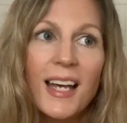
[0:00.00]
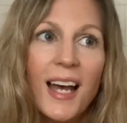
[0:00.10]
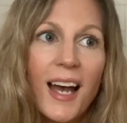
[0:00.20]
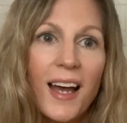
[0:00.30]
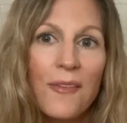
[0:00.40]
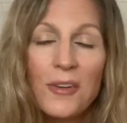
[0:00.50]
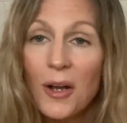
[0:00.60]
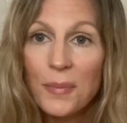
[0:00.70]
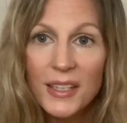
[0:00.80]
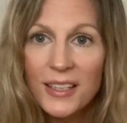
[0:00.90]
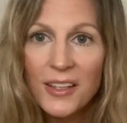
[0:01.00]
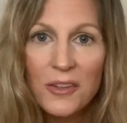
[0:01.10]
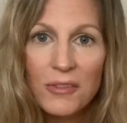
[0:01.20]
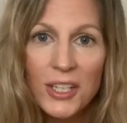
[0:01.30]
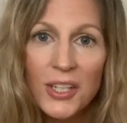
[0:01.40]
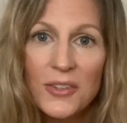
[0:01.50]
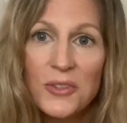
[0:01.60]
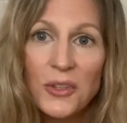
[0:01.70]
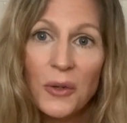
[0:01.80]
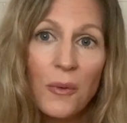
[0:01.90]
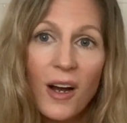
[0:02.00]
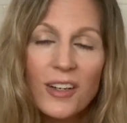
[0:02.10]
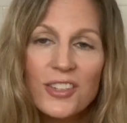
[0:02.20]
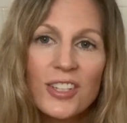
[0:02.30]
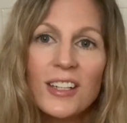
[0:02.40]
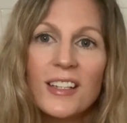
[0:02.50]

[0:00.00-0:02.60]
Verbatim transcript: Got plenty of other videos you can watch.